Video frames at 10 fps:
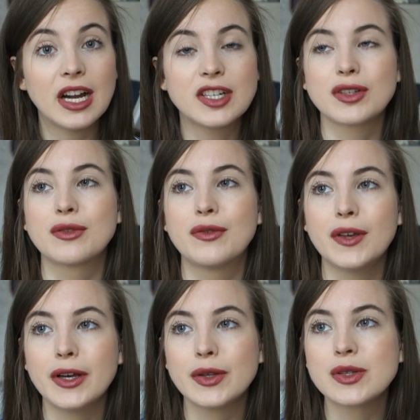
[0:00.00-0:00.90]
it just
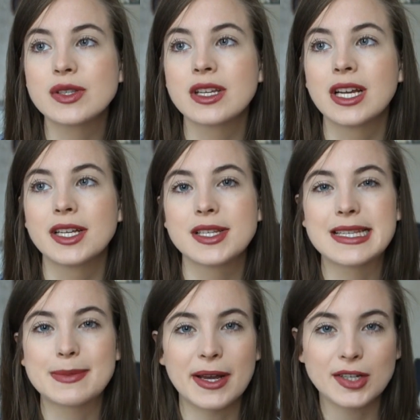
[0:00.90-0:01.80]
feels
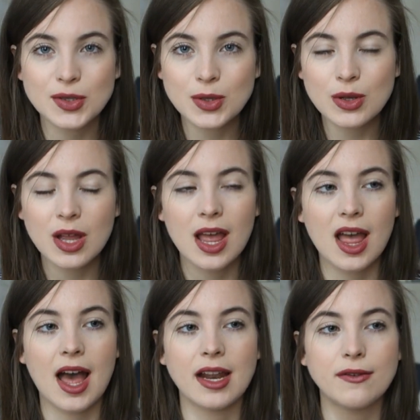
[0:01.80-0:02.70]
special,
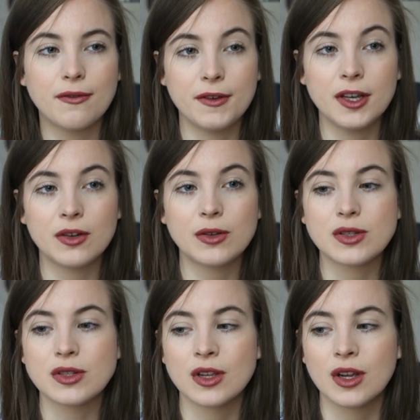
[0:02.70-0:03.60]
and it
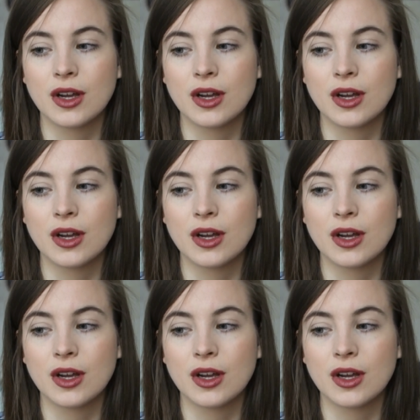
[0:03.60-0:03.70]
feels,